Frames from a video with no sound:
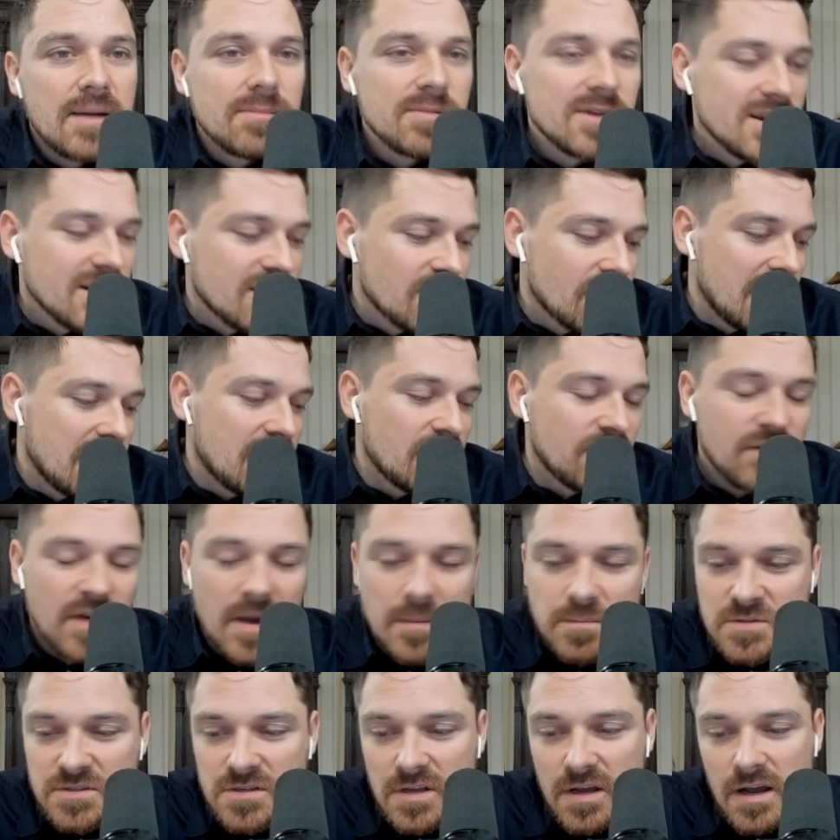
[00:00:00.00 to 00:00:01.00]
gonna create a
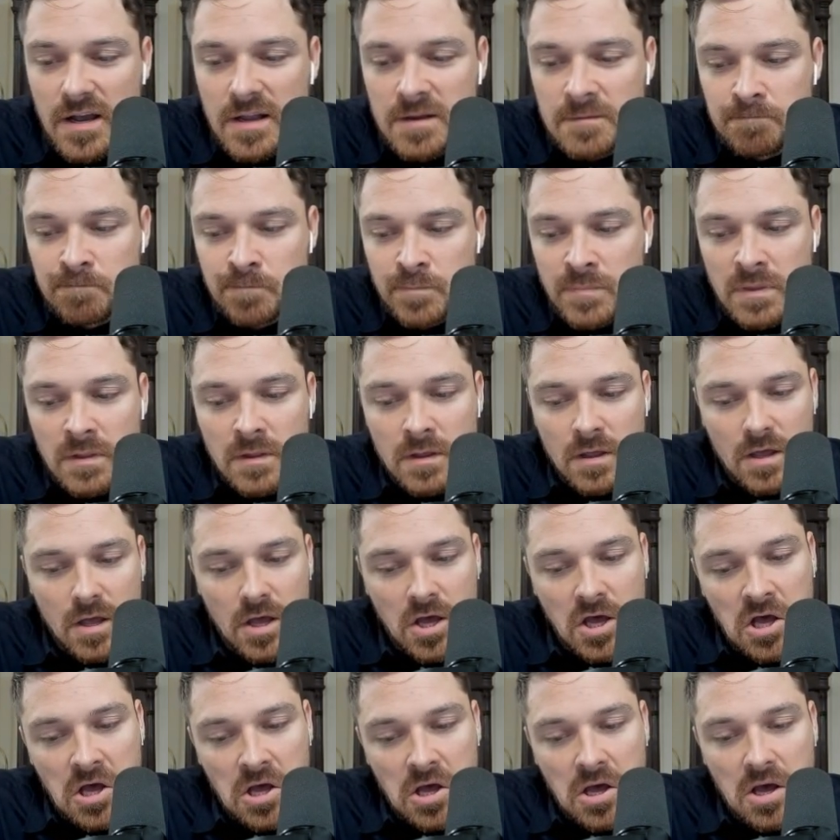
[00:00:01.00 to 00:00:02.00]
website.
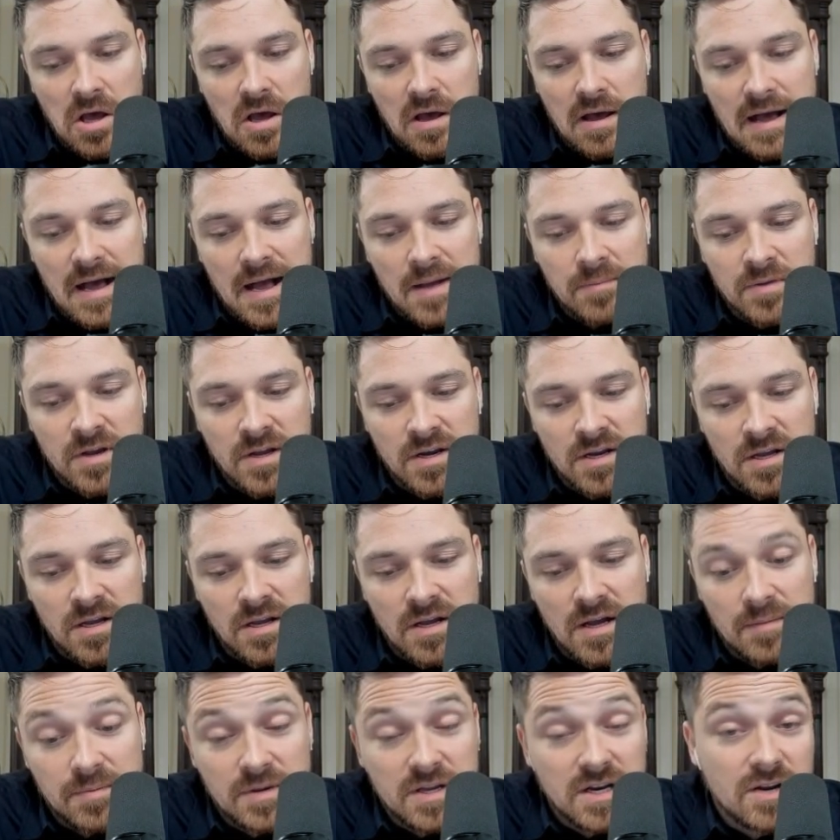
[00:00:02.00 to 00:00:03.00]
I'm
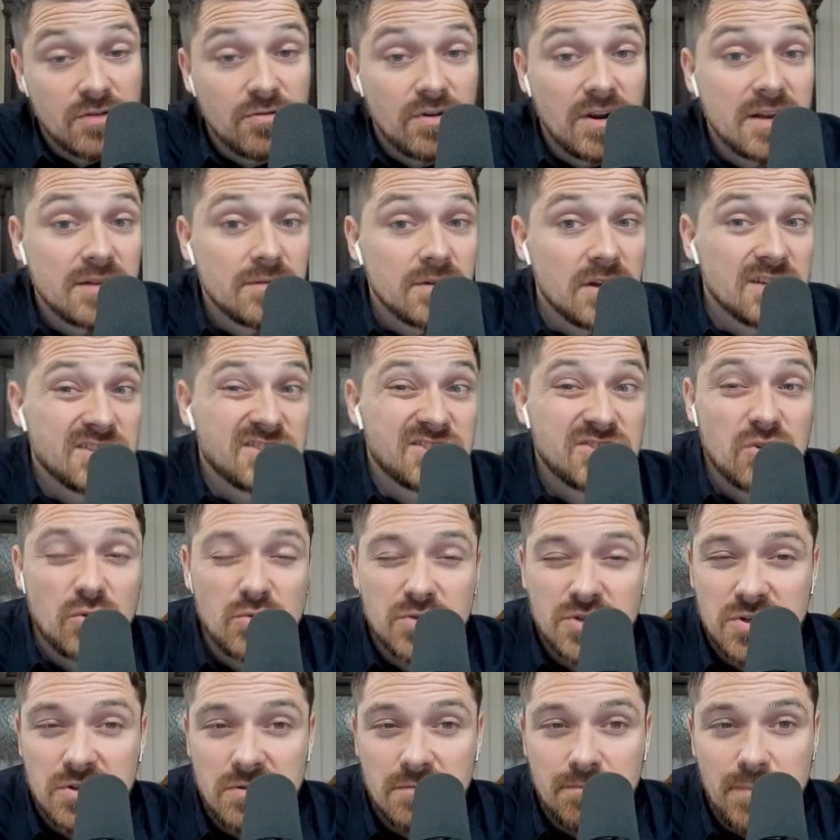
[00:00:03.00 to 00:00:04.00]
gonna create a
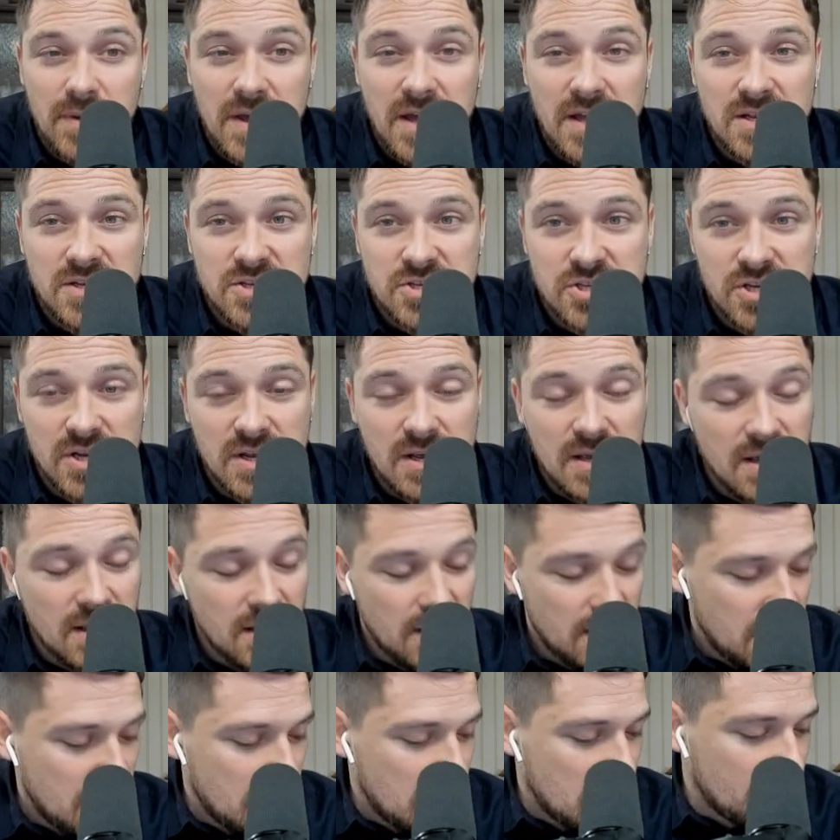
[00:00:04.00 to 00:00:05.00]
social page.
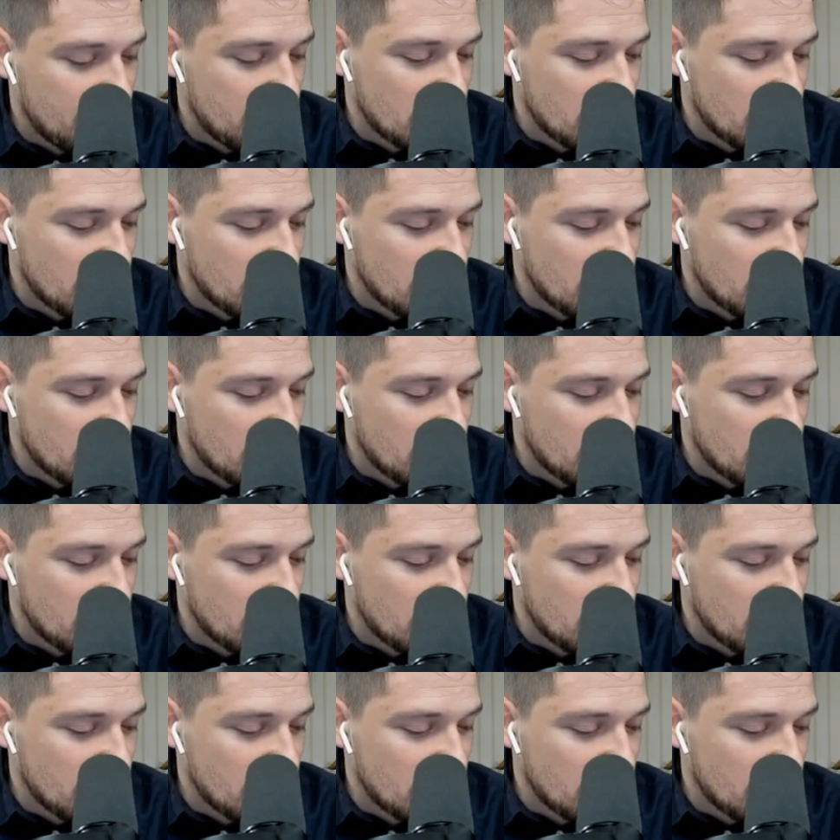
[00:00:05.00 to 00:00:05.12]
For